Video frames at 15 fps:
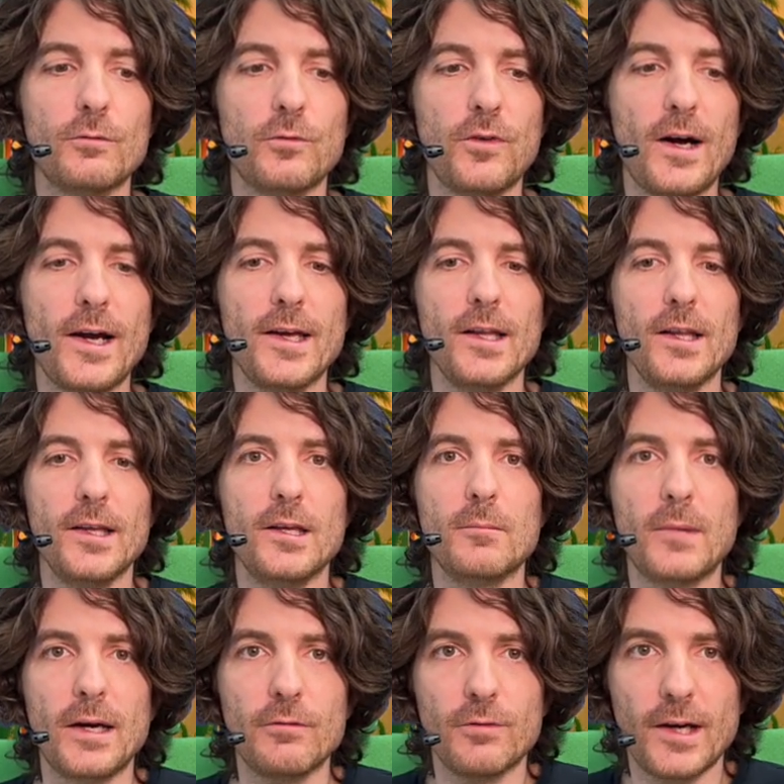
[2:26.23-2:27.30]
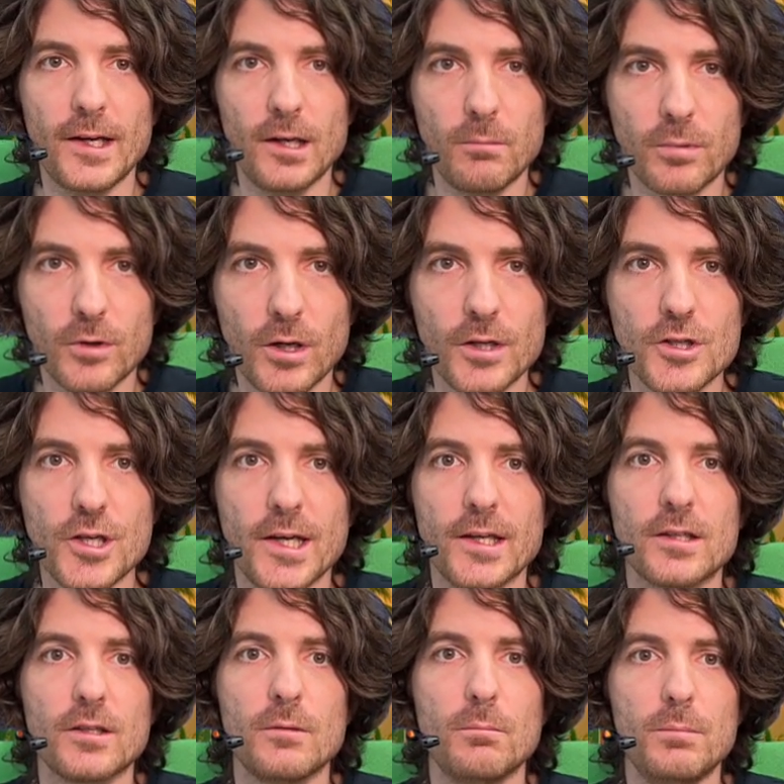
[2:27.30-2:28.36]
file in my final
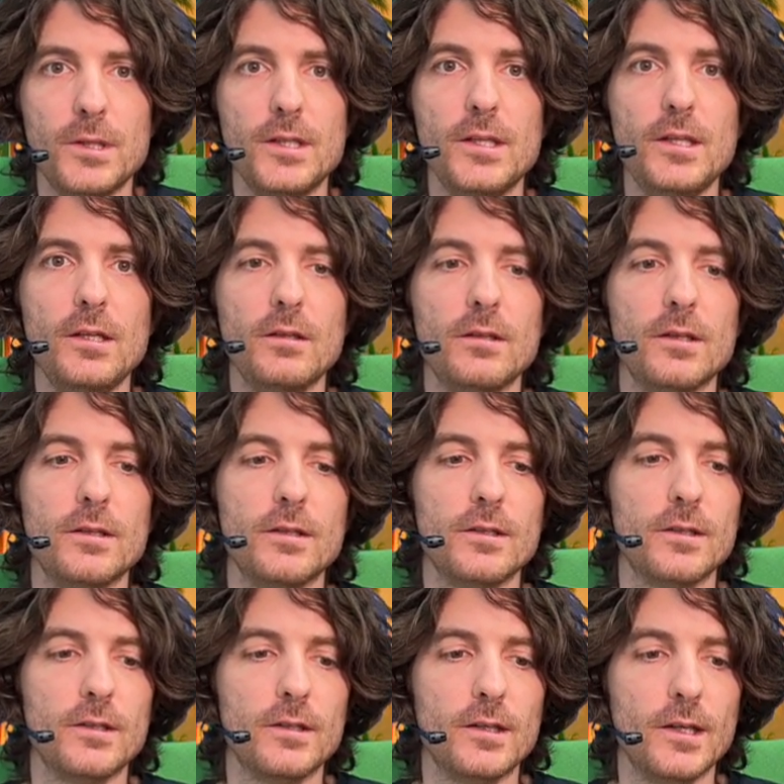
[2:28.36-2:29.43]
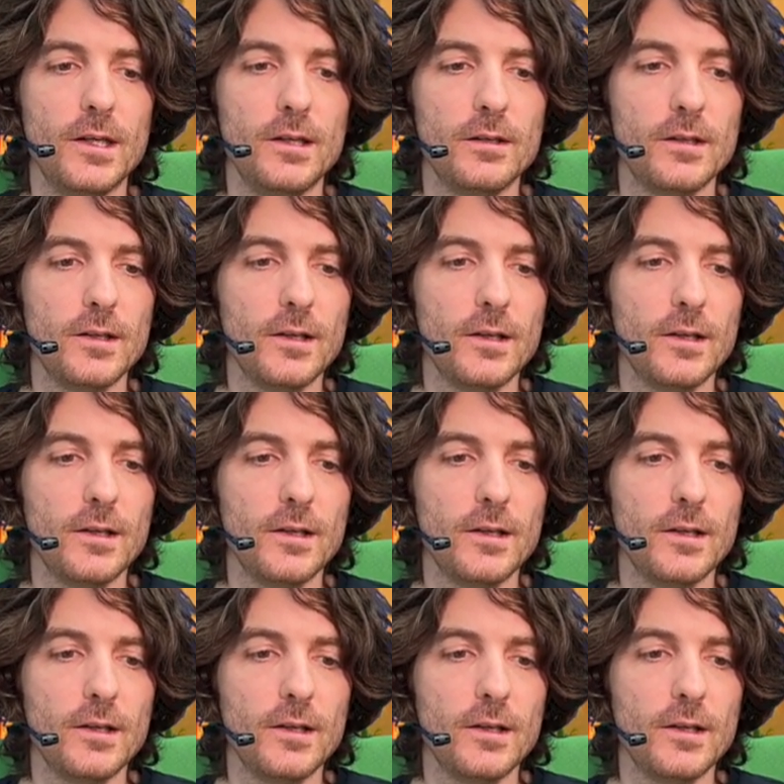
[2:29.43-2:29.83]
project be, yeah,